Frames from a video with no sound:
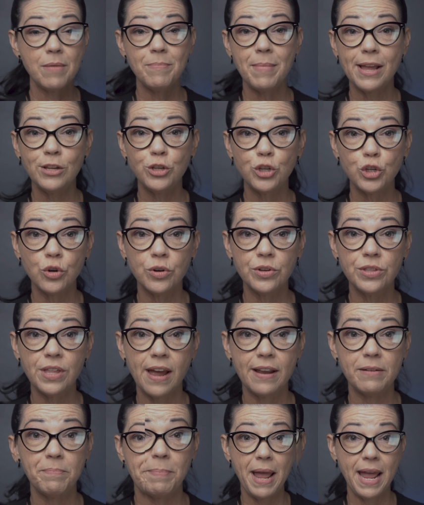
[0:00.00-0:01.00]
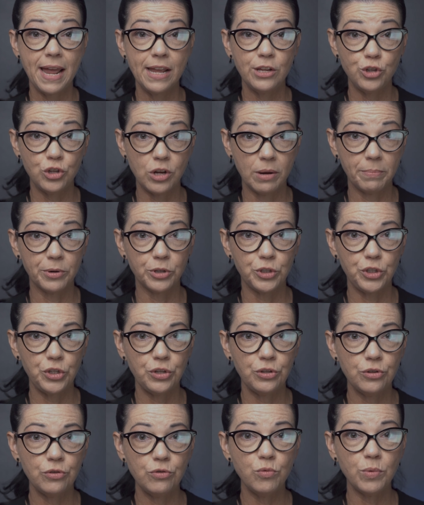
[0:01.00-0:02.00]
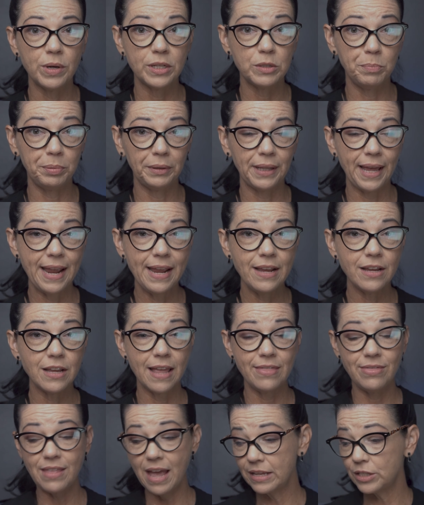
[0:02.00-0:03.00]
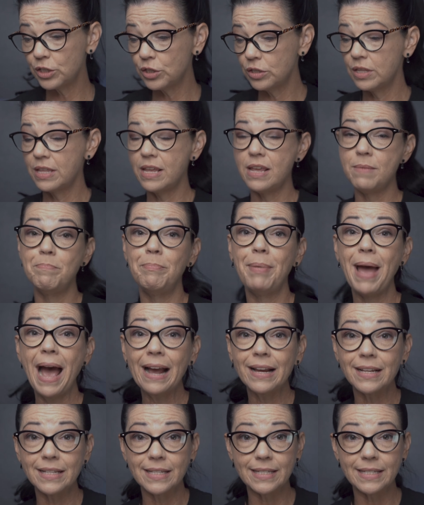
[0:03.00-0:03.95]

I made sure that page number 2 was blank, and that's the back